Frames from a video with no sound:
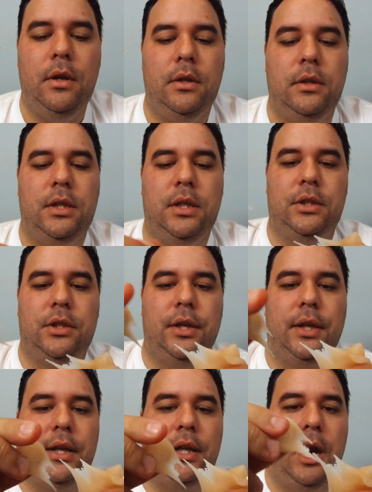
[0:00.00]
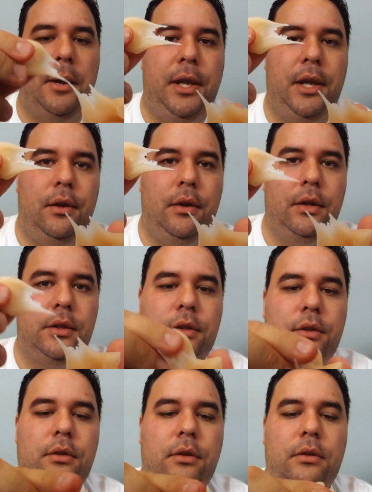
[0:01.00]
See, it's starting to get gummy
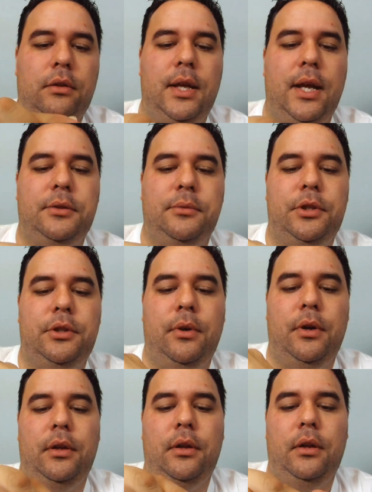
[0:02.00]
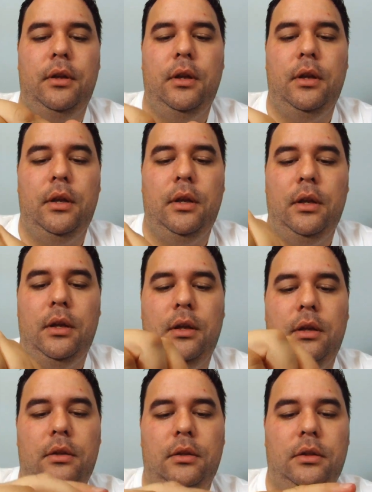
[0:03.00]
also. That's what you want.
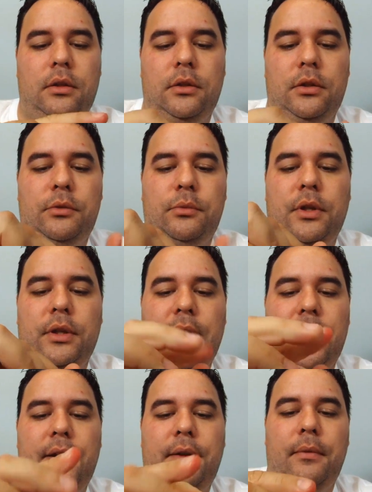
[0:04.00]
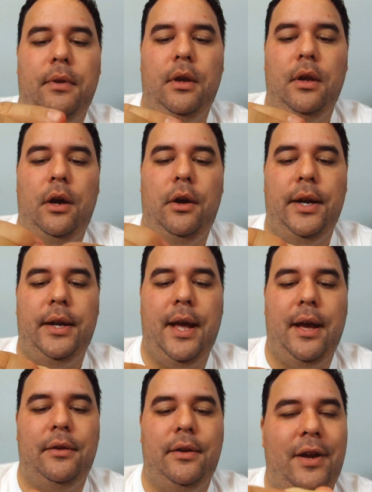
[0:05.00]
So just work that in. All right,
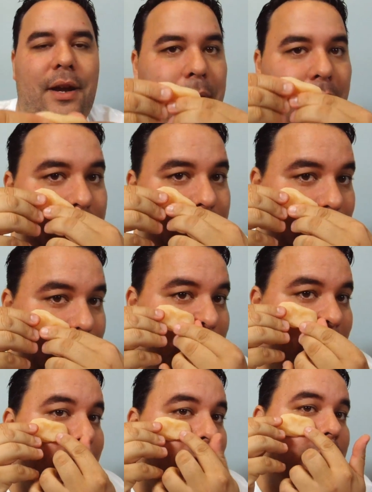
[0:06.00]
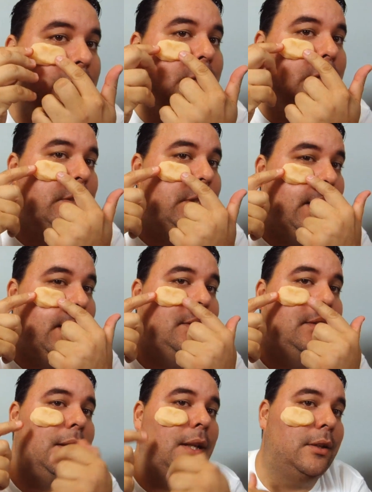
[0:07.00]
now if I apply this straight to my face, you see that?
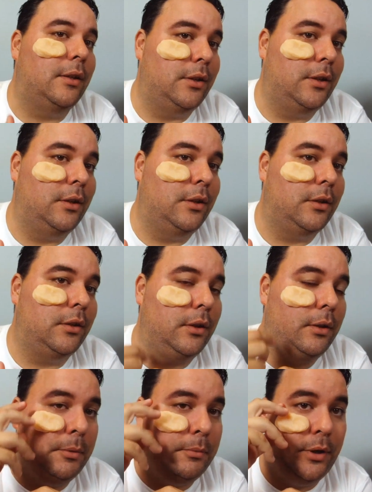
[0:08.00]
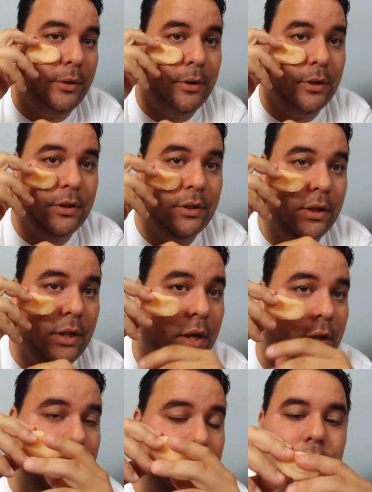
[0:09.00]
That's how it's gonna look. I mean, pretty much the
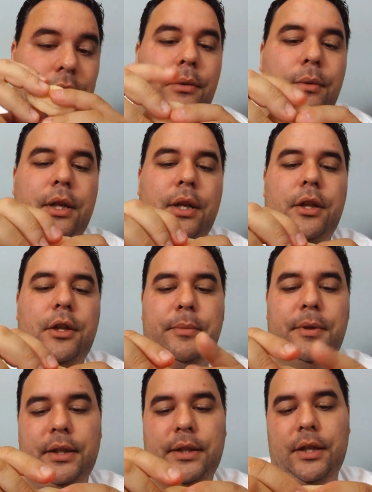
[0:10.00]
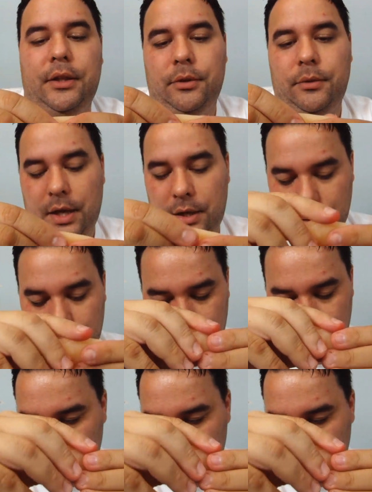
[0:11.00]
color. You don't want the color to be like that. So what I do